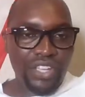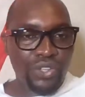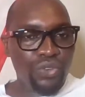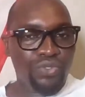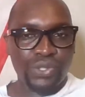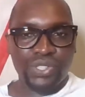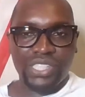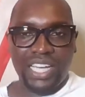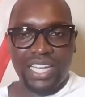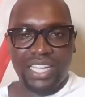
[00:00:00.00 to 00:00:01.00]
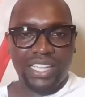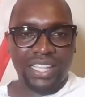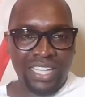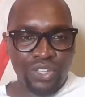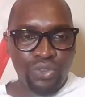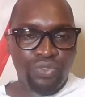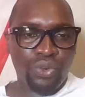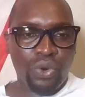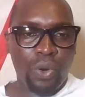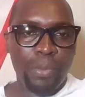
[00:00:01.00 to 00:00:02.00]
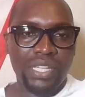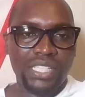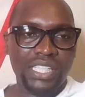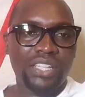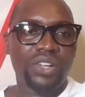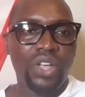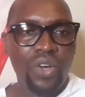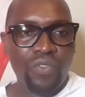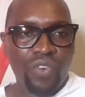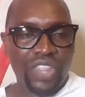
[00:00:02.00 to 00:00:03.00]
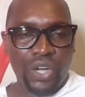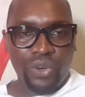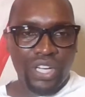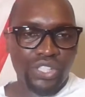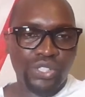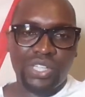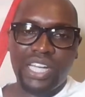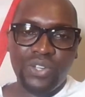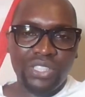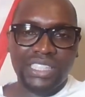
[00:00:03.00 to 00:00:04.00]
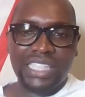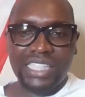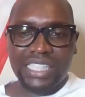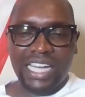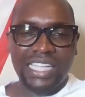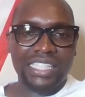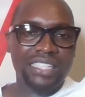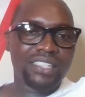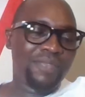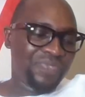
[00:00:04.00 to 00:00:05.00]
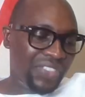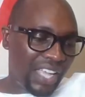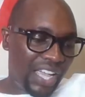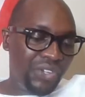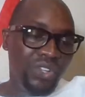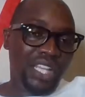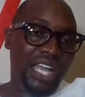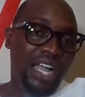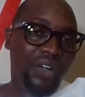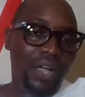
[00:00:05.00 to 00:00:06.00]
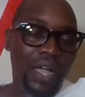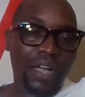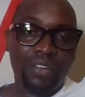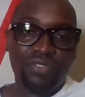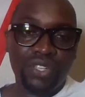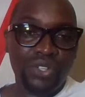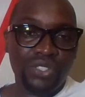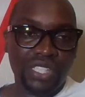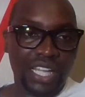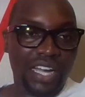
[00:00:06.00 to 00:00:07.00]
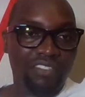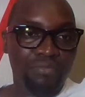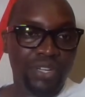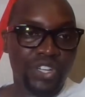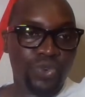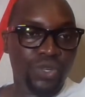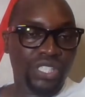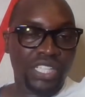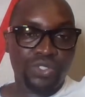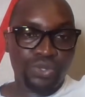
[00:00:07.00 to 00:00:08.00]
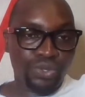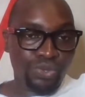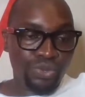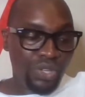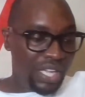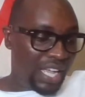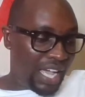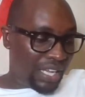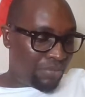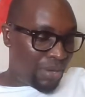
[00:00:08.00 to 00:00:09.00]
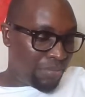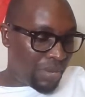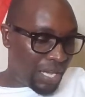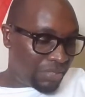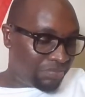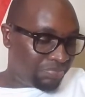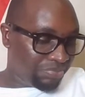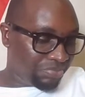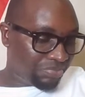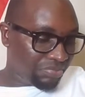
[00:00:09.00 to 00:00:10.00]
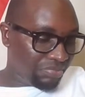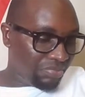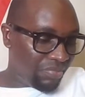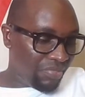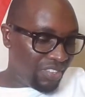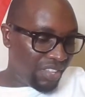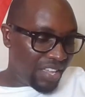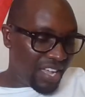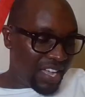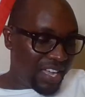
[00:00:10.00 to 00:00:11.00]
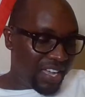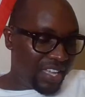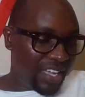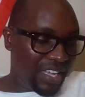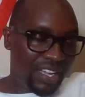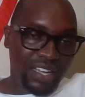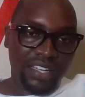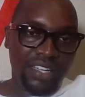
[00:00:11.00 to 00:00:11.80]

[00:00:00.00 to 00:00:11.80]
Thank you for sharing. Thank you for commenting, for the correction. I don't take it lightly. I know there are videos that have been requested to do. I remember uh,